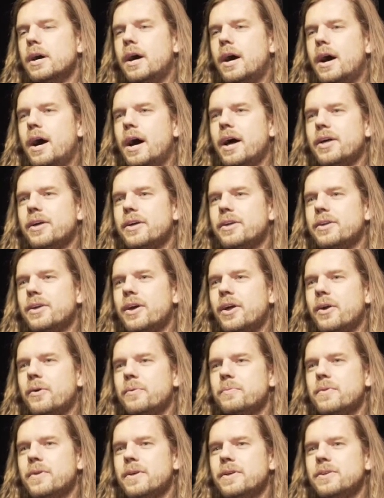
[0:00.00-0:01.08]
Uh, you
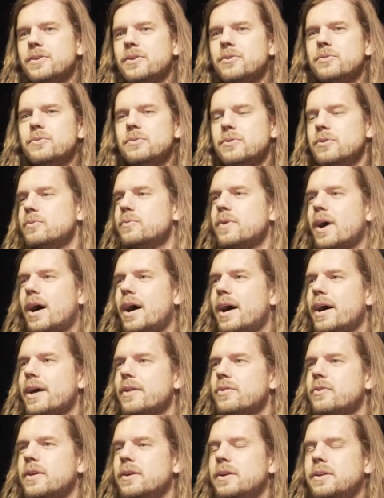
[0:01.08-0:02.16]
know, you, you
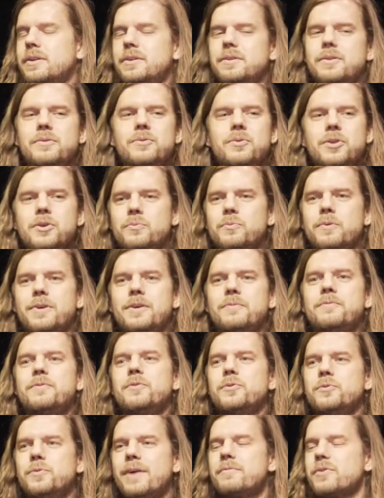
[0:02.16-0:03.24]
guys, can, you, if
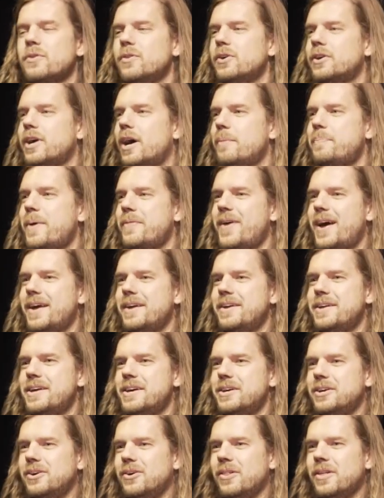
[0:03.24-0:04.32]
you ever look up at that
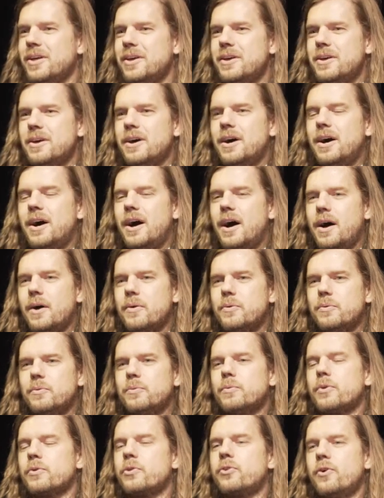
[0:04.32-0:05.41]
hill, uh,
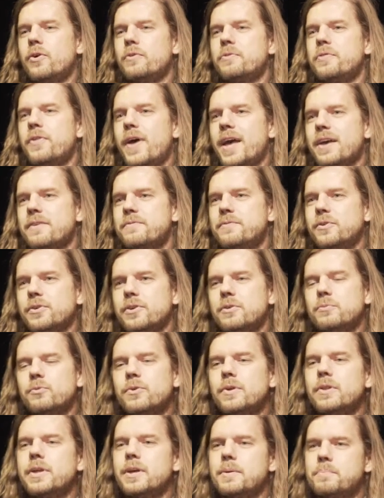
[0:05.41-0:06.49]
we're so thankful. You
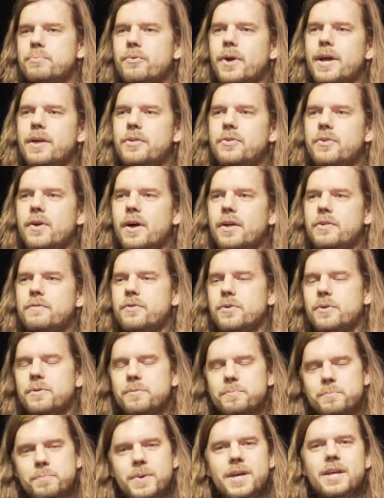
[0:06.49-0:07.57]
really embrace us
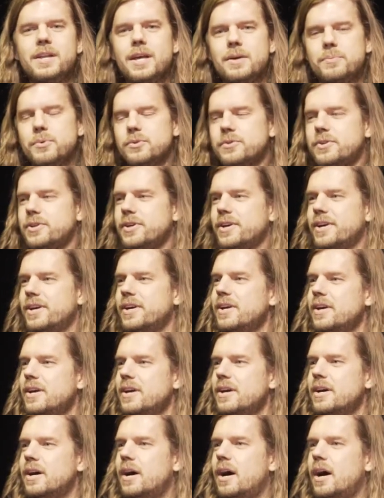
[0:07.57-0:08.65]
for being able to
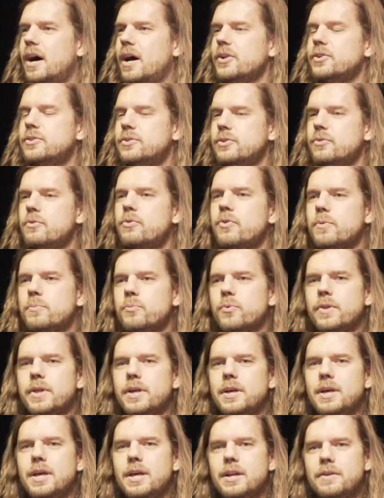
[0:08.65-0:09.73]
uh, do some
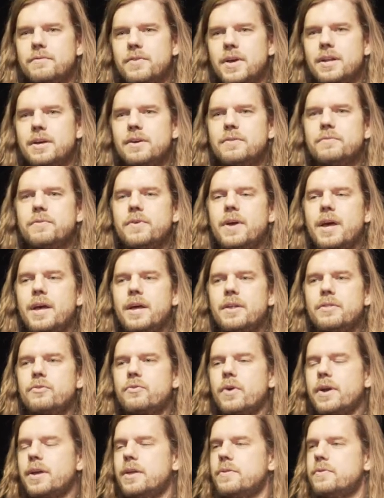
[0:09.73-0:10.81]
really innovative and
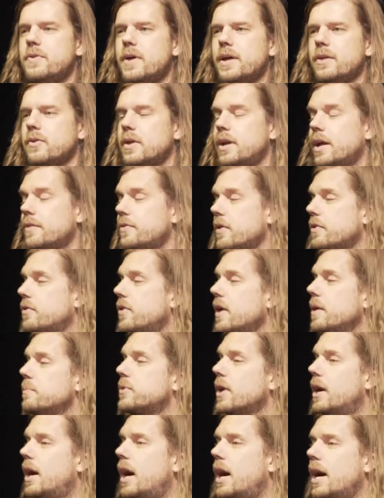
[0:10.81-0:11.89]
striking things. And at the
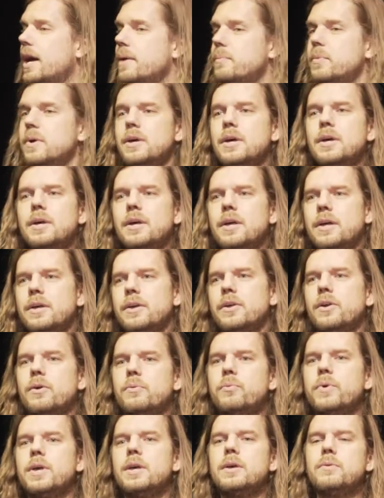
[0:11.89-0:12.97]
same time, you know,
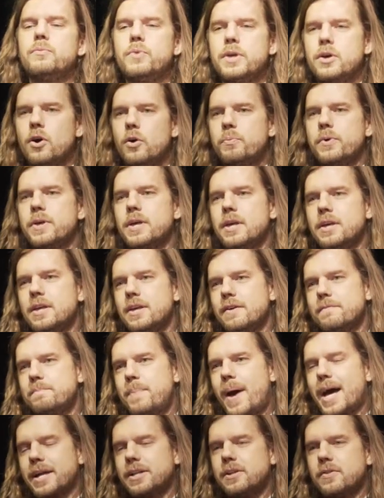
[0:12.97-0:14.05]
we, we hope we can
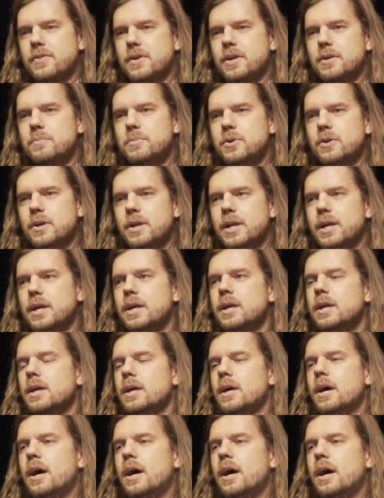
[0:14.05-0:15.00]
give back to the community.